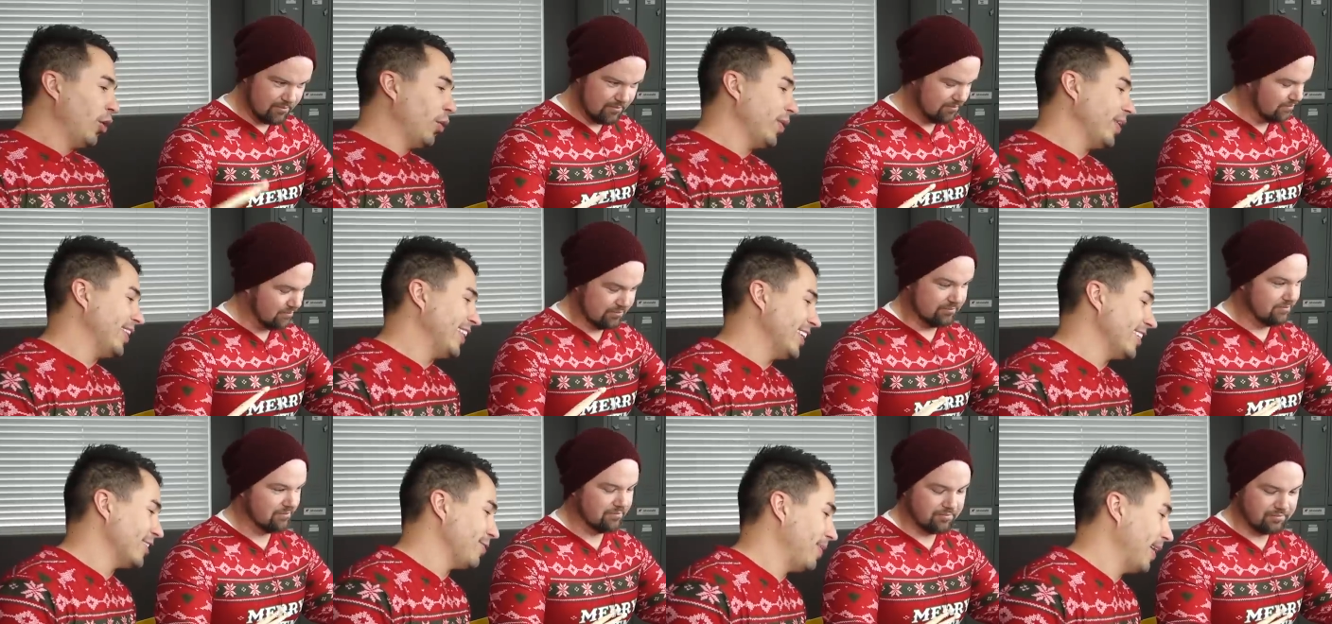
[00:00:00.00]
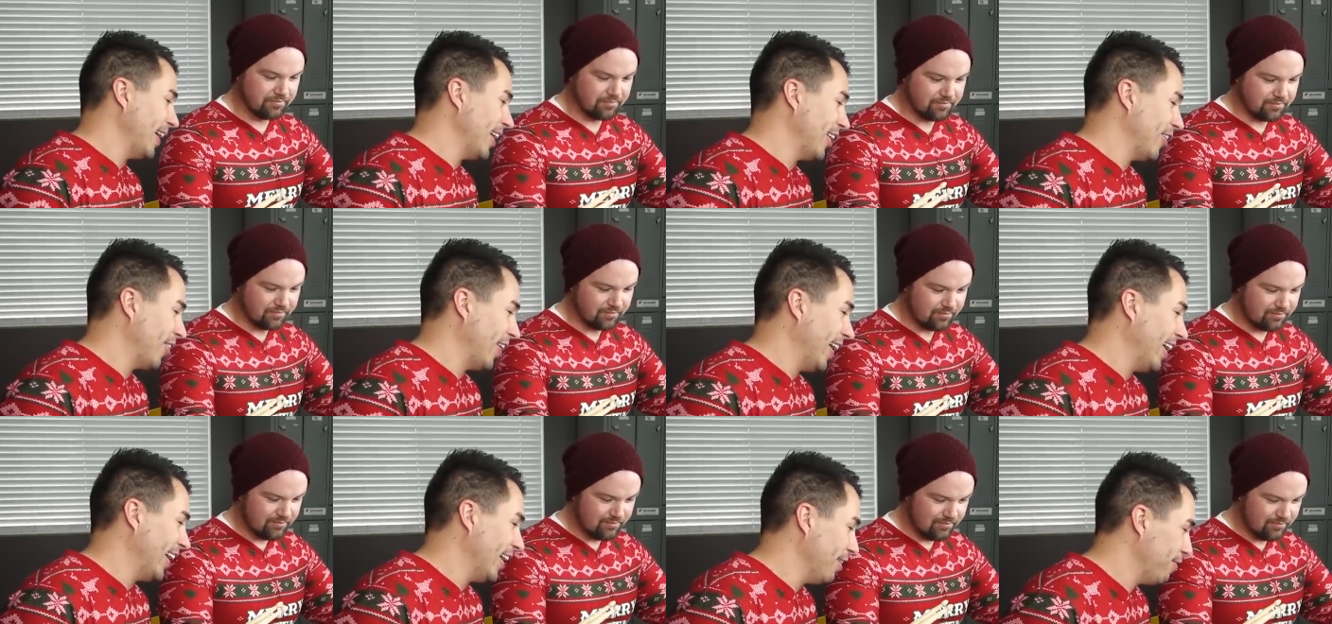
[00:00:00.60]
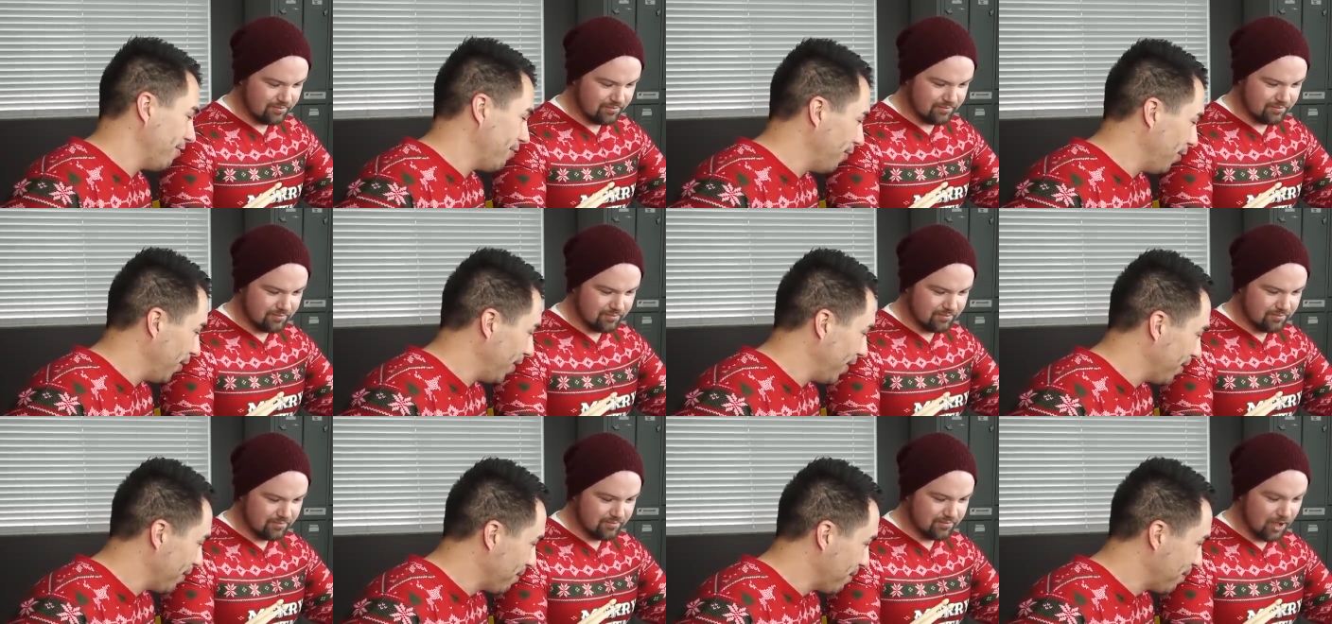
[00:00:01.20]
Speaker 1: Who would this make a great gift
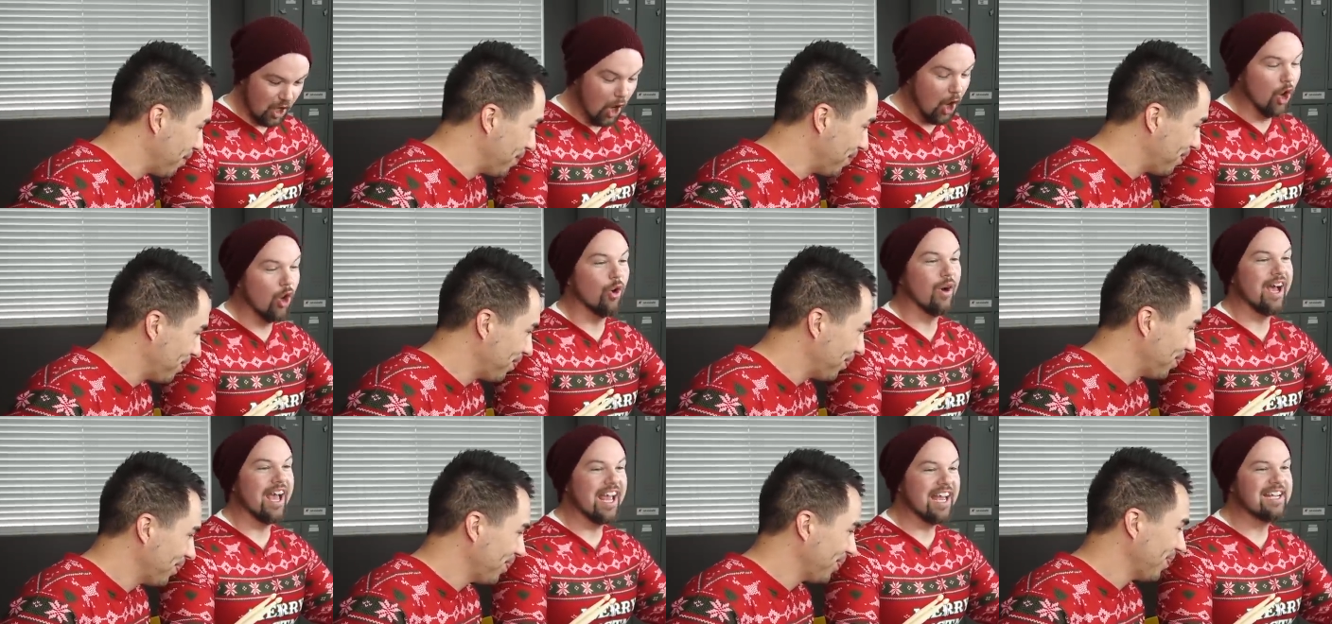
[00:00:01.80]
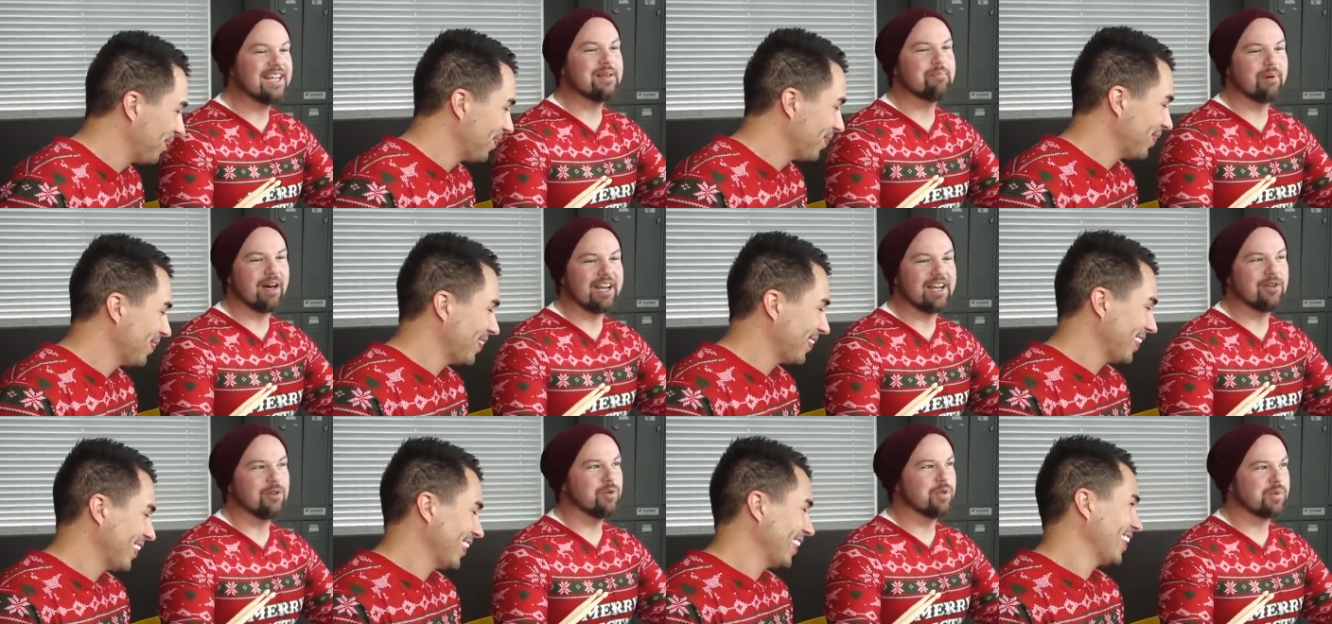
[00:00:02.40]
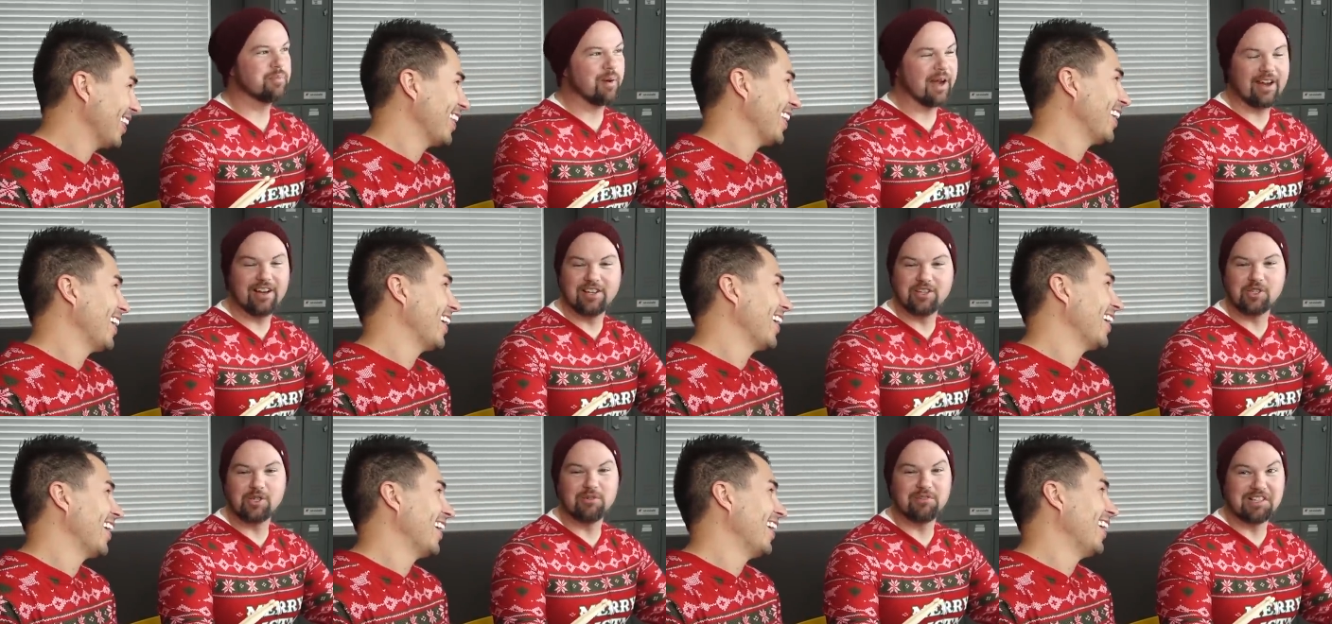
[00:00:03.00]
for?
Speaker 2: Oh, anybody whose
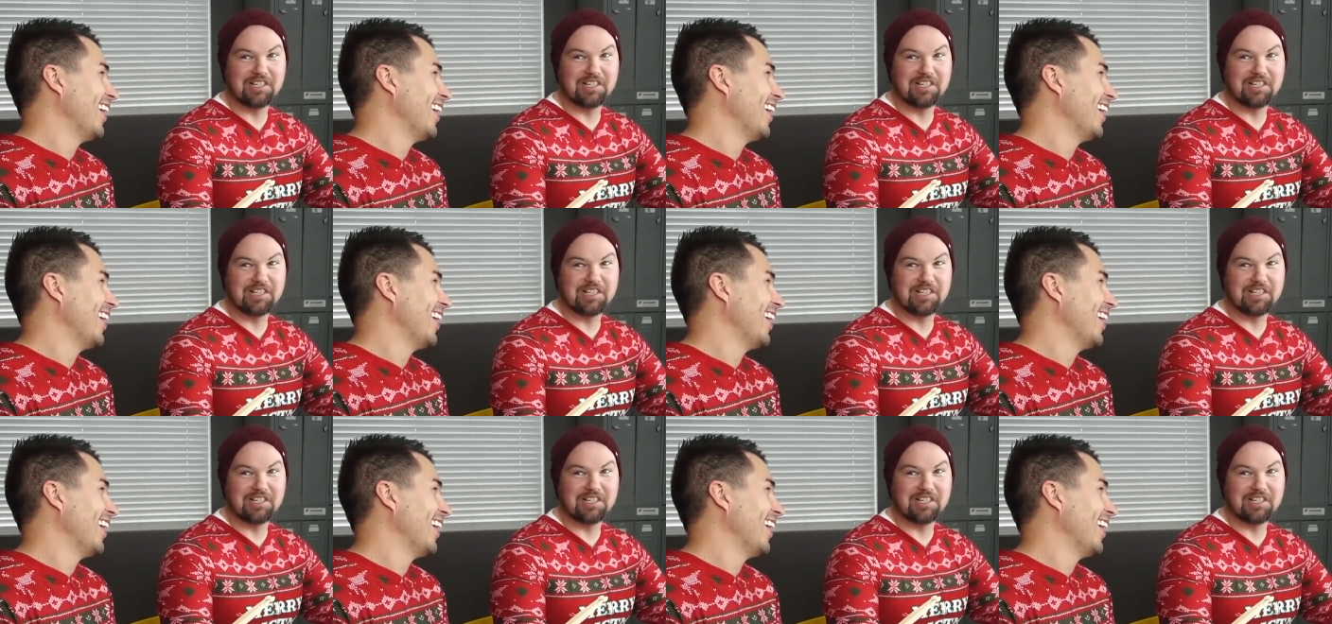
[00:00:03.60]
parents you